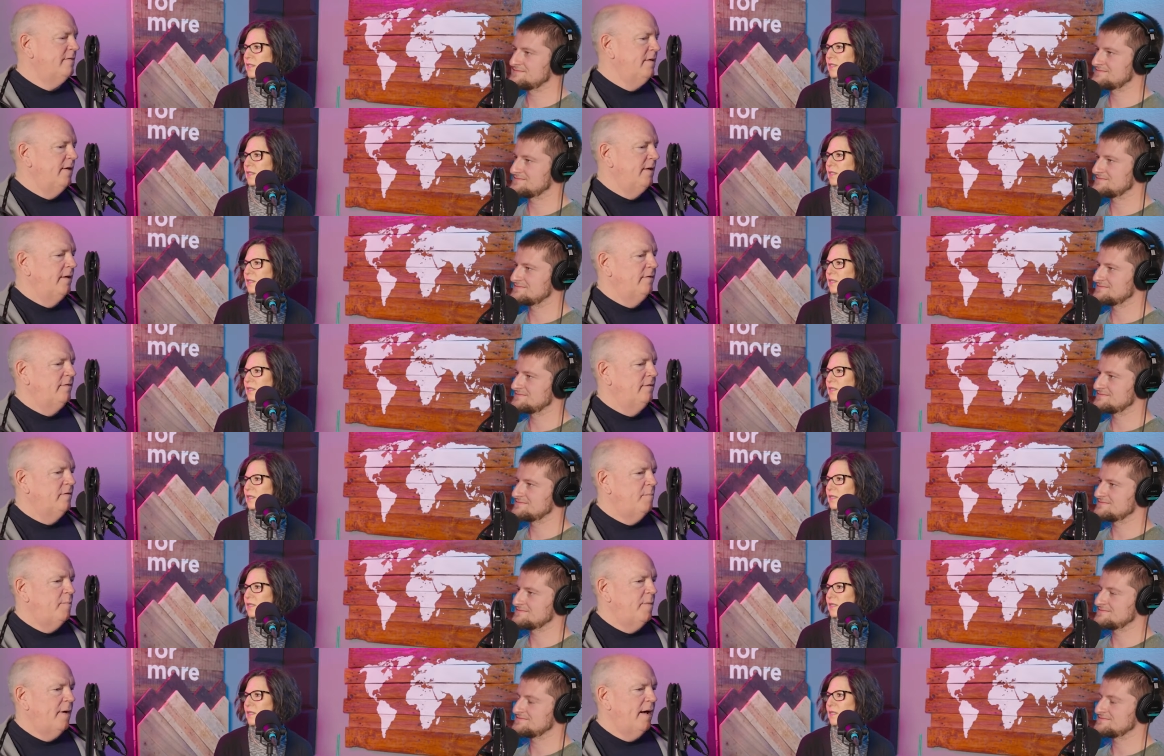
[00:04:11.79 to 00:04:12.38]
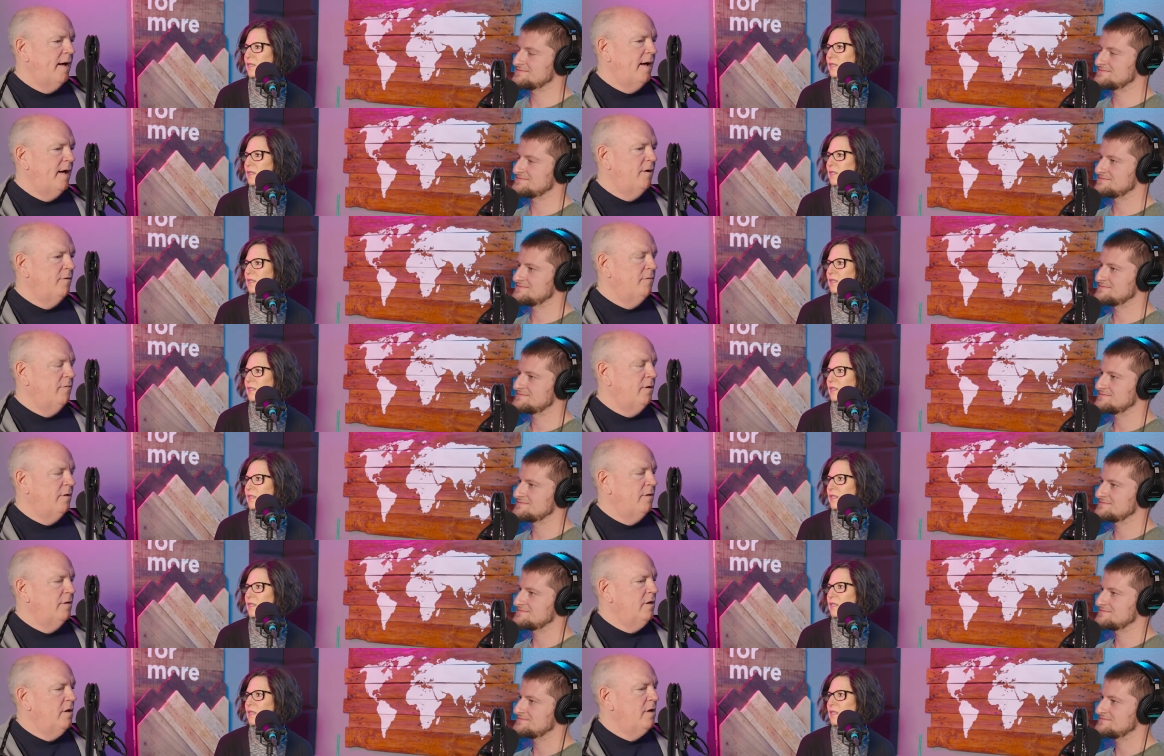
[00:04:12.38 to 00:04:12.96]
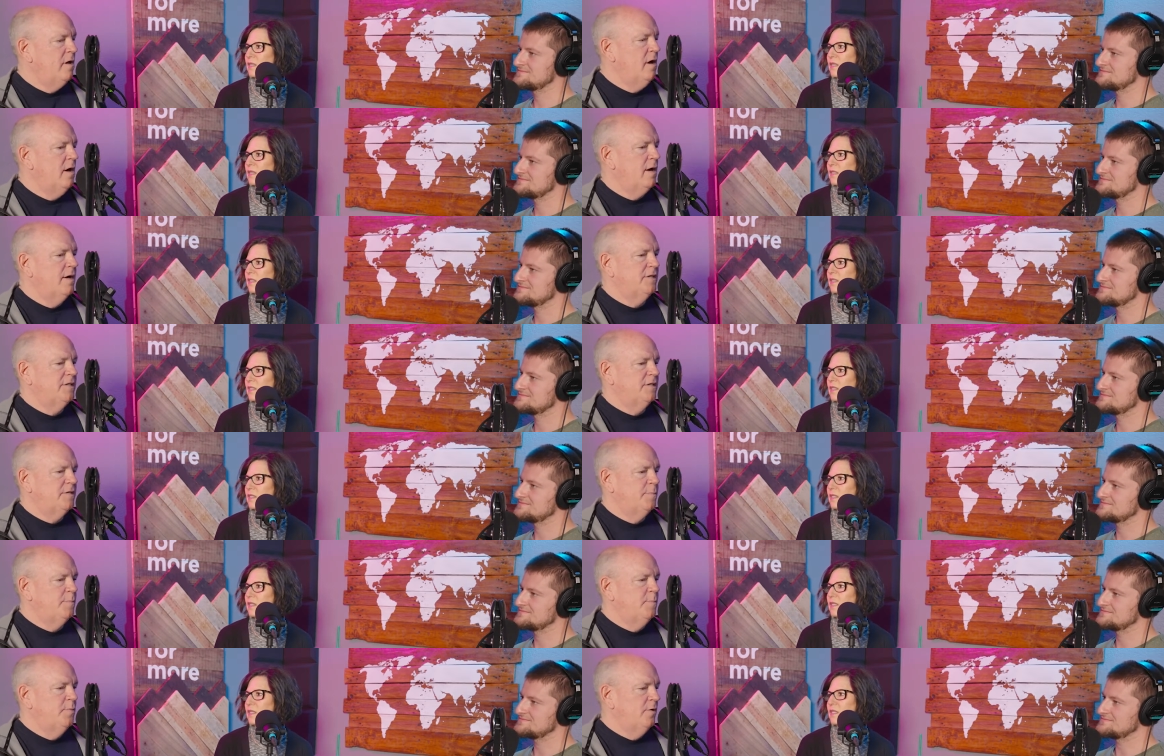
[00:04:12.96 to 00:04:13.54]
Speaker 1: things about the
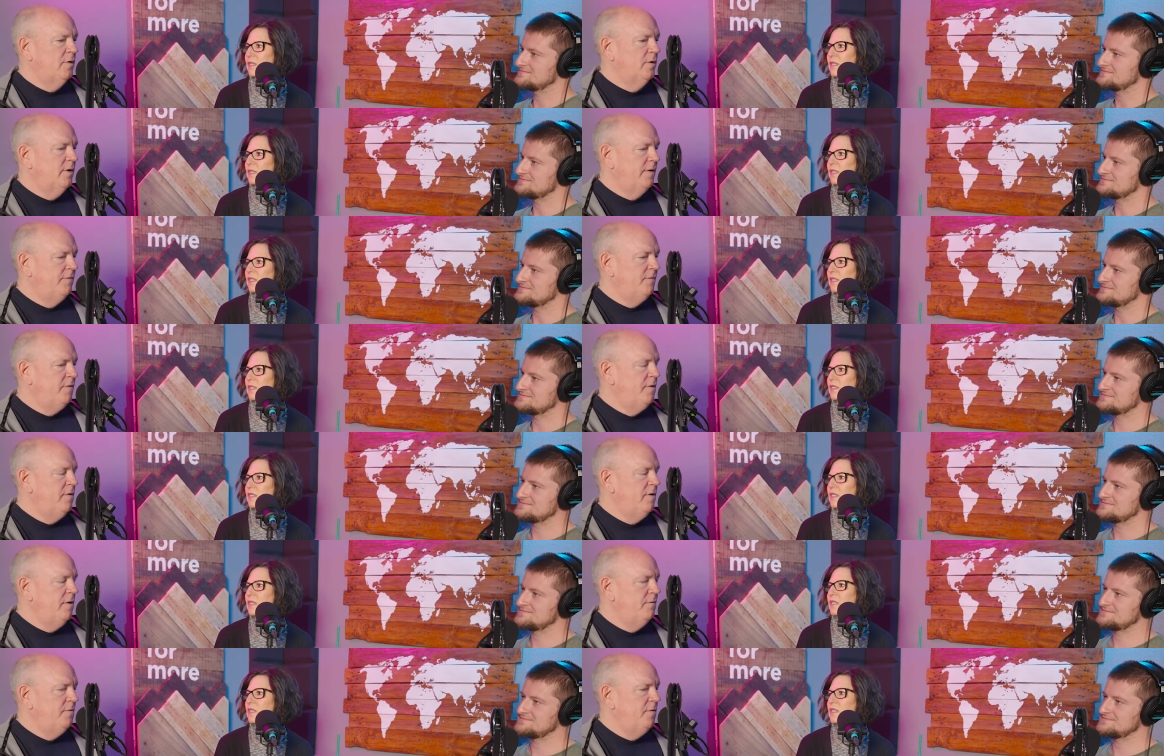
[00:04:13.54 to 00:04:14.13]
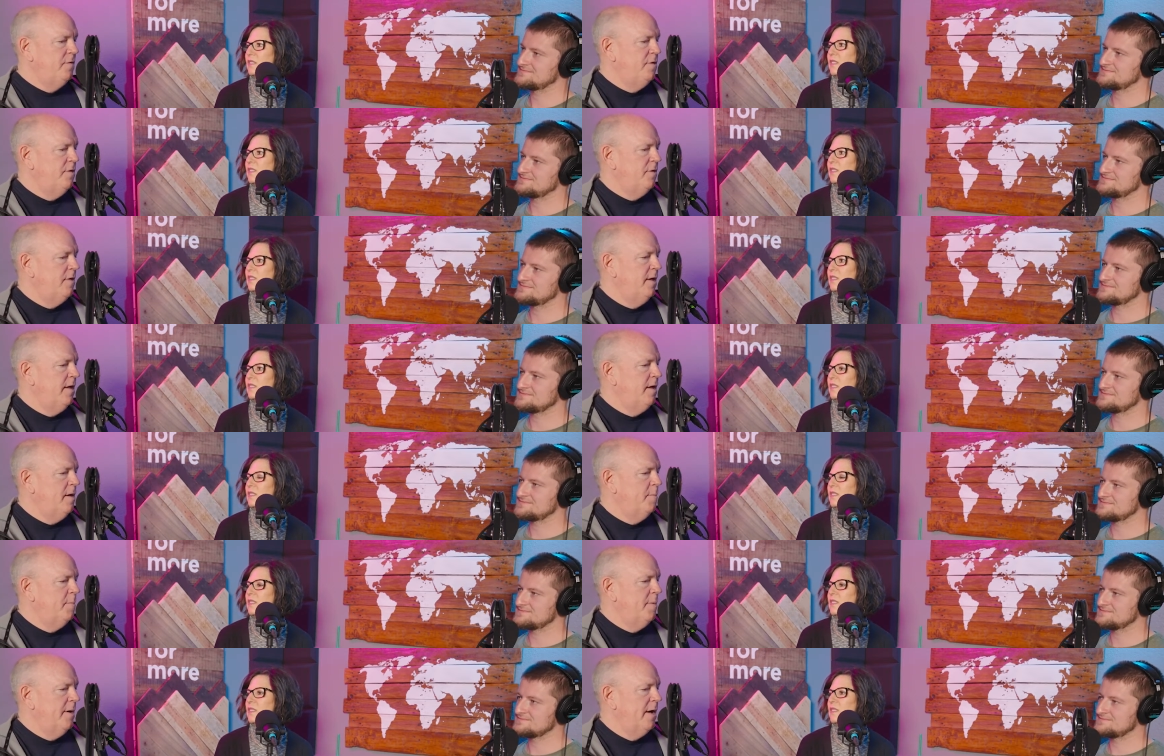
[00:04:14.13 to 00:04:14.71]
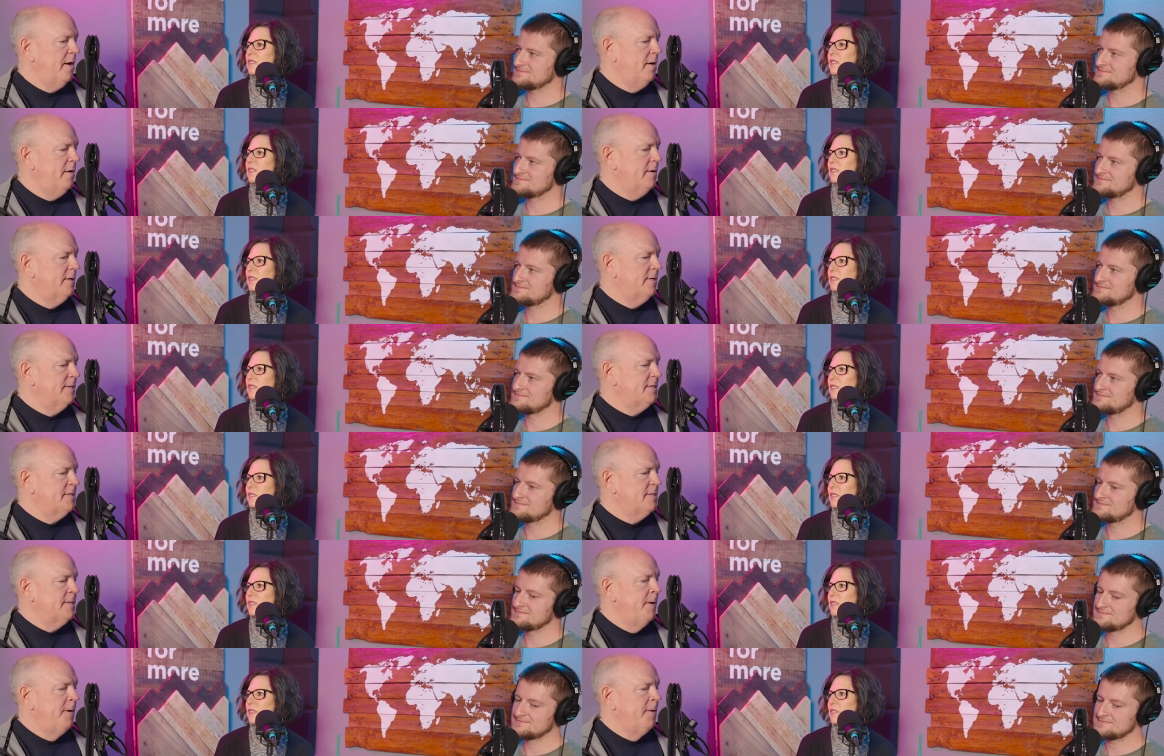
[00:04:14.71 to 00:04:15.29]
gospel. If you, if you think about
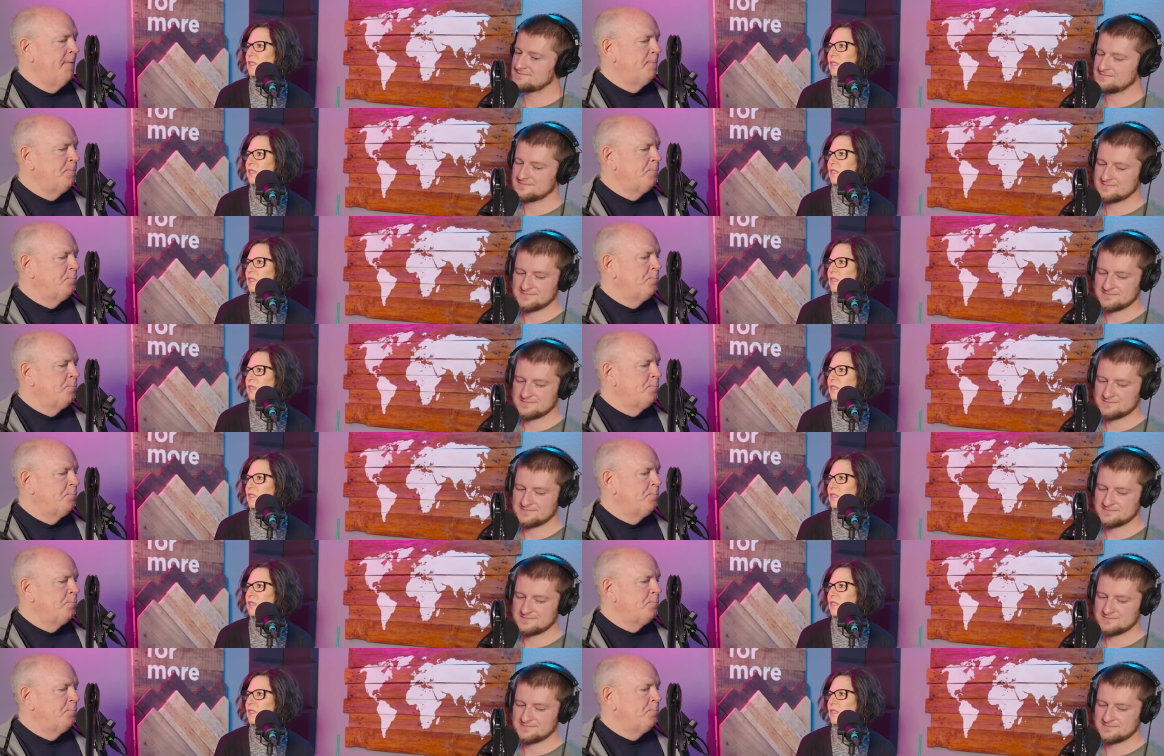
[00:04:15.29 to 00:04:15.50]
it,